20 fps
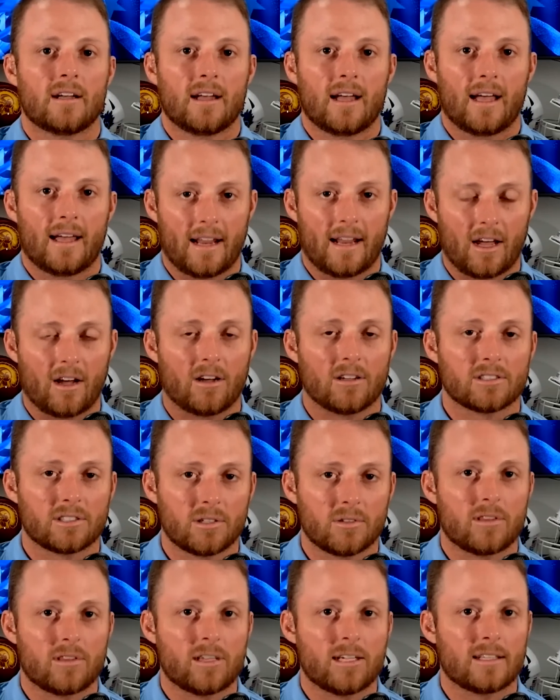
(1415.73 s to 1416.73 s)
And I also
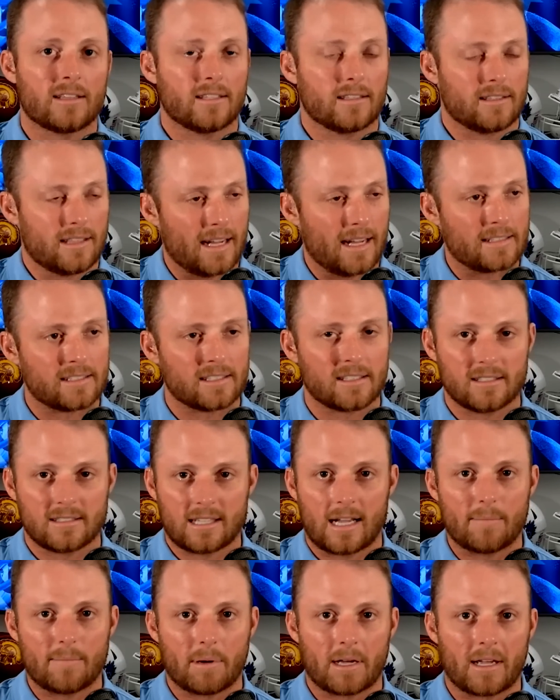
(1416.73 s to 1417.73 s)
think that that's the
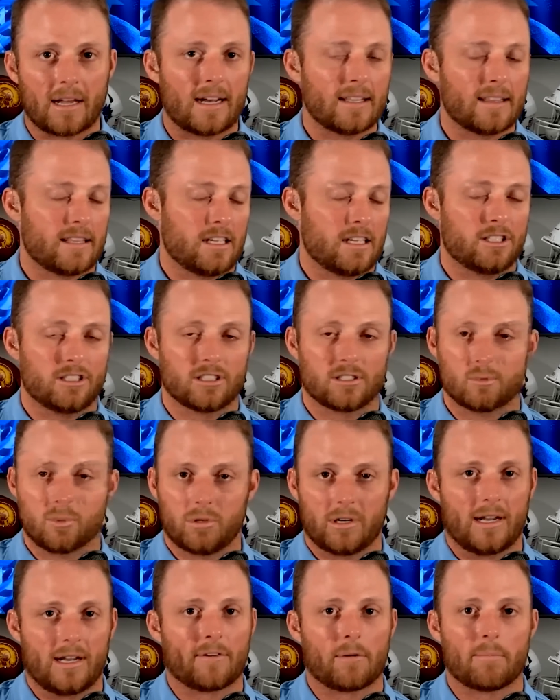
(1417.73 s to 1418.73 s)
type of guy that you just
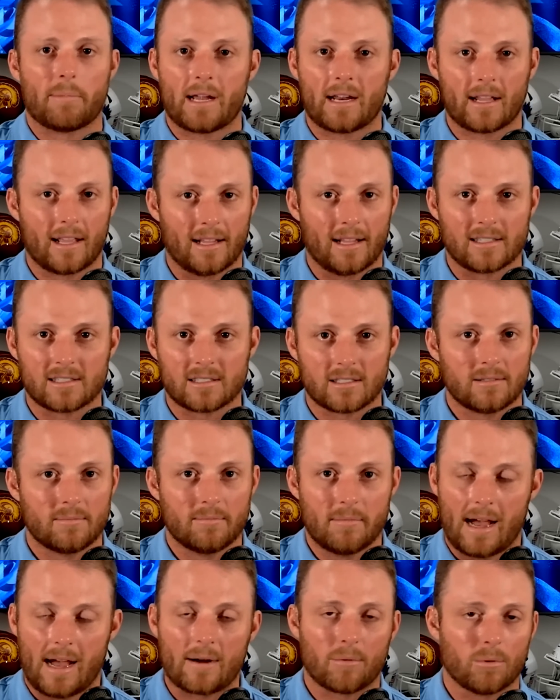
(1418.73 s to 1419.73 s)
would never bet against.
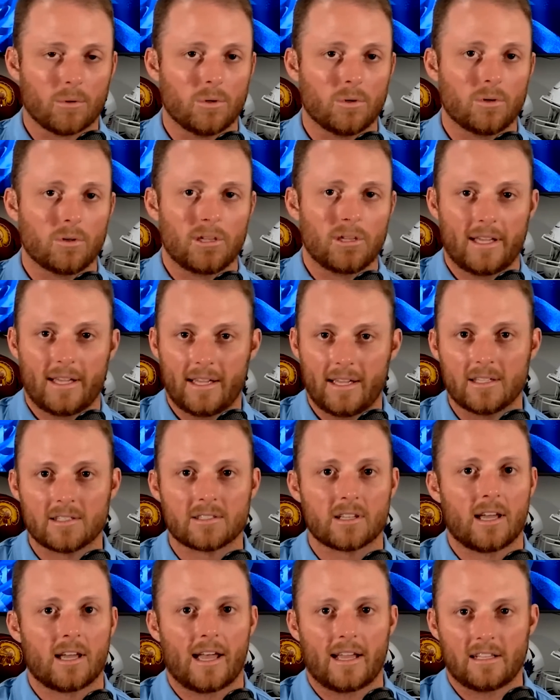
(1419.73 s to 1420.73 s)
Matt Rule
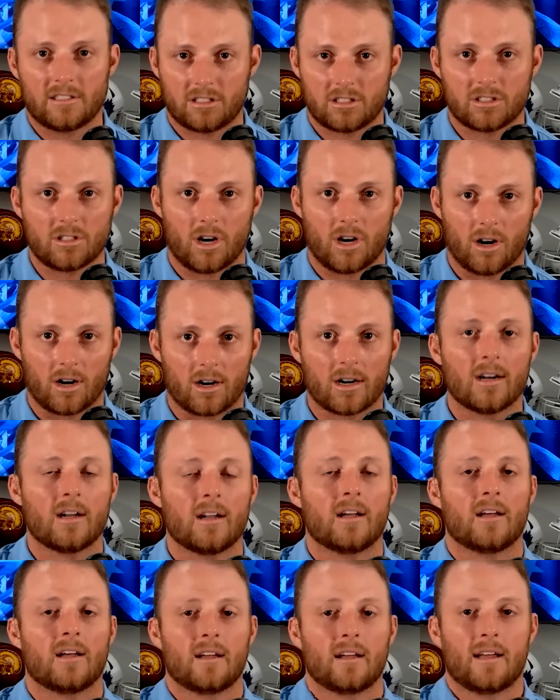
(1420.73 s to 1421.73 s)
is a star
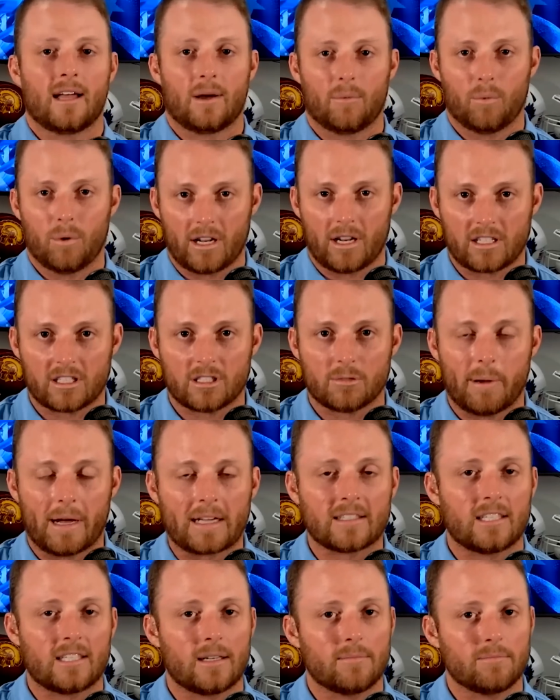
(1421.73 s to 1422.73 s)
and would
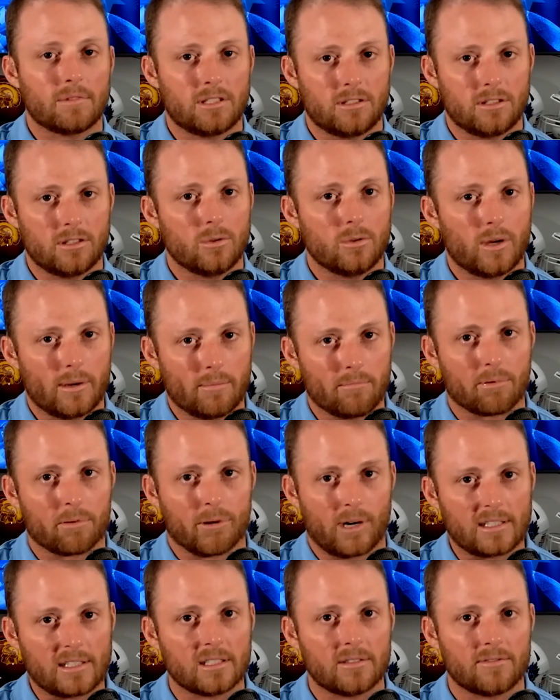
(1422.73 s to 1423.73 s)
expect him to do
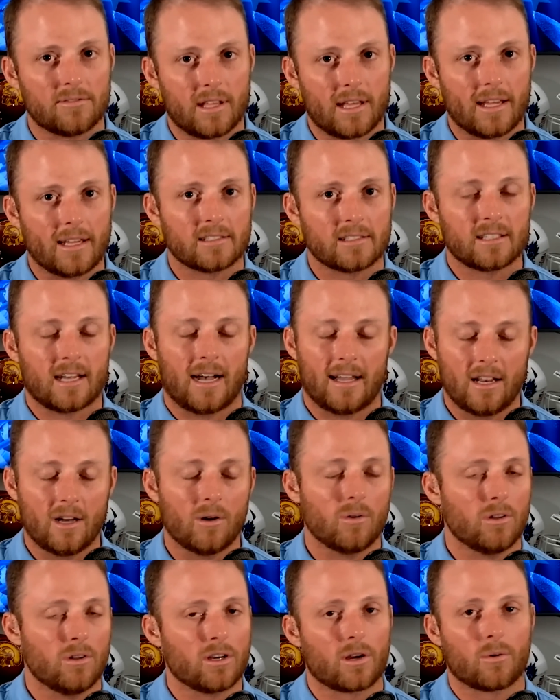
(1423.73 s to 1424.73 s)
impressive things. I
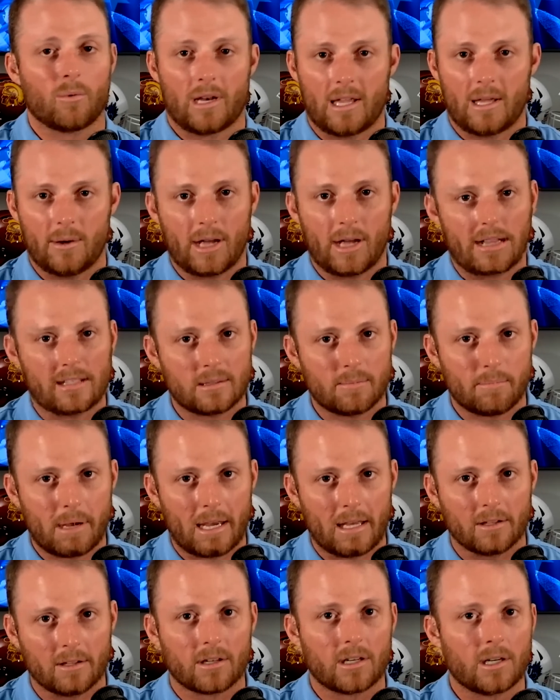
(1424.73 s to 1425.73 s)
know, look, when he got to
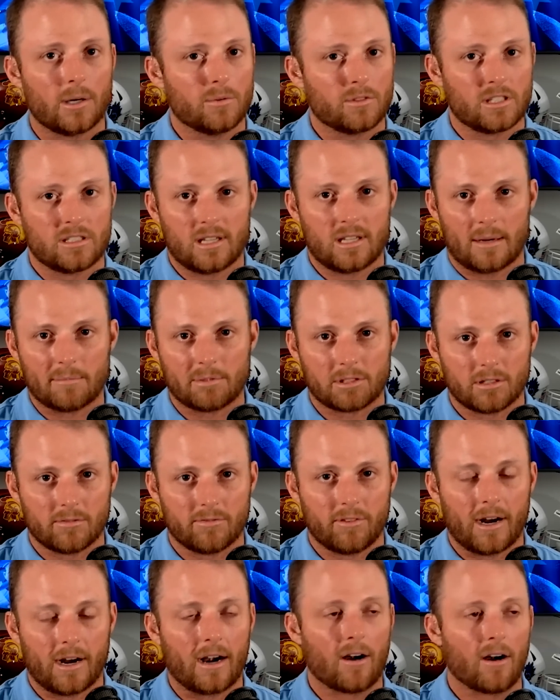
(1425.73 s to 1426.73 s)
Baylor, it was a dumpster
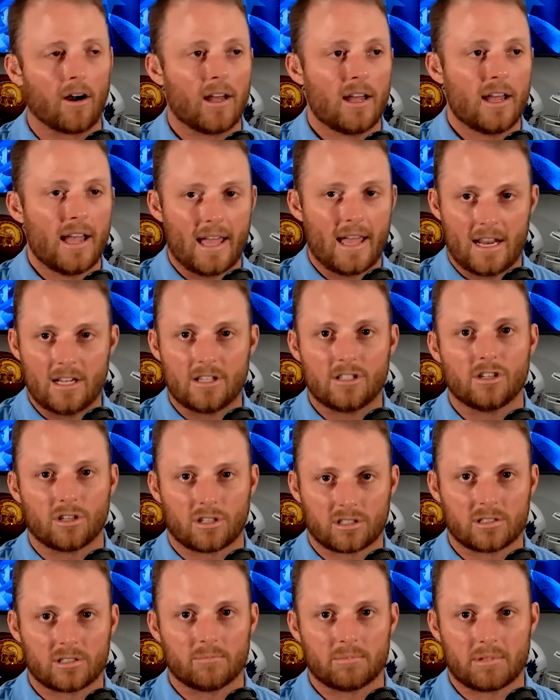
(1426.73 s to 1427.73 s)
fire and it
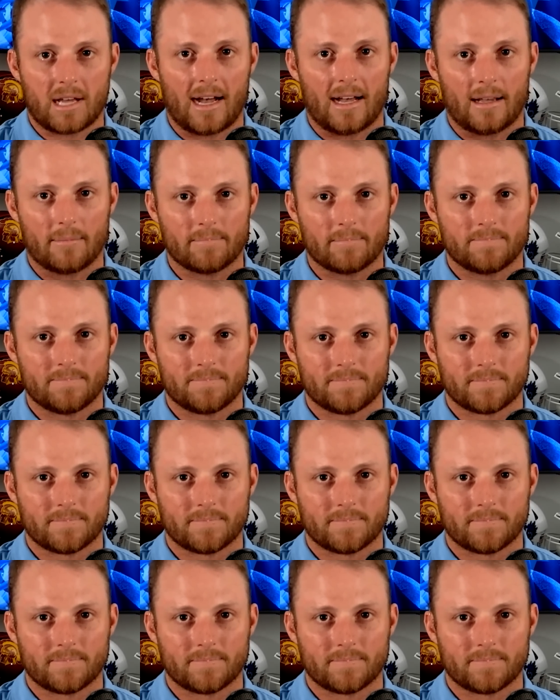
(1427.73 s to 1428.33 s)
took some time,